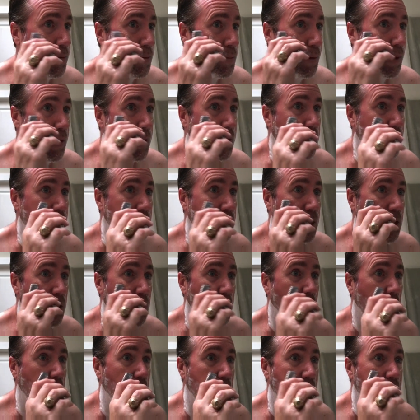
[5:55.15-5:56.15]
but it
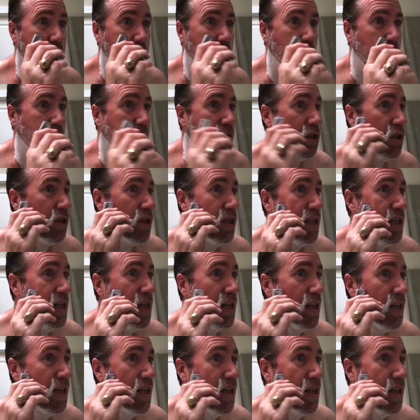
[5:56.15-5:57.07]
still gets itchy.